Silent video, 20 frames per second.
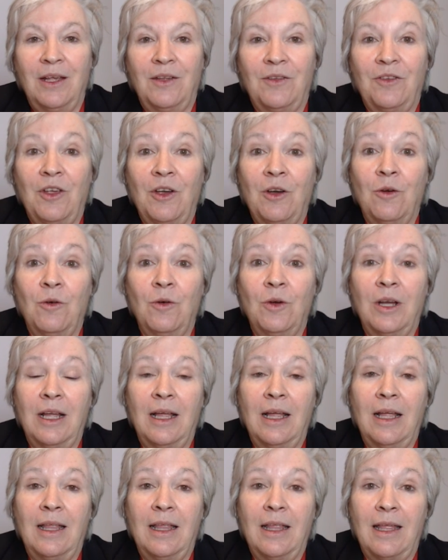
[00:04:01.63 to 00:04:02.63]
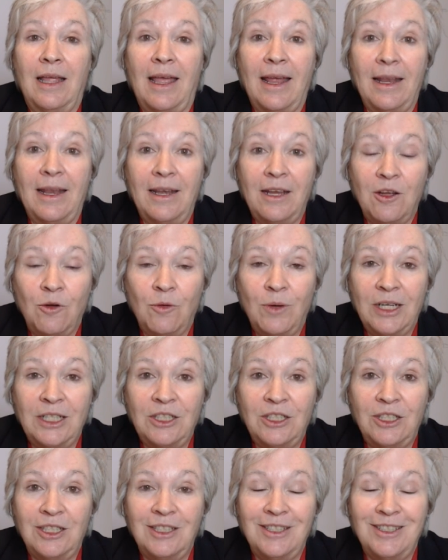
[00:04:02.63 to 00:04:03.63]
So, any
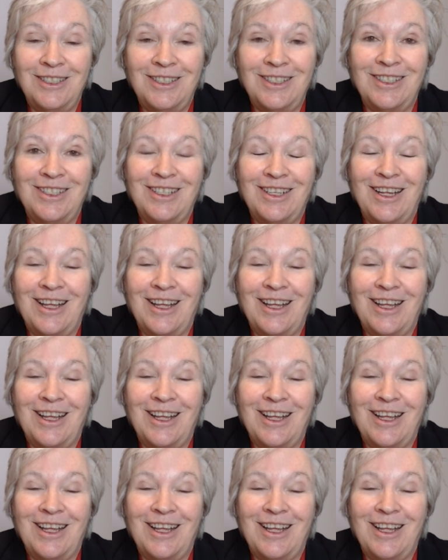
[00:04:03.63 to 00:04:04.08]
questions?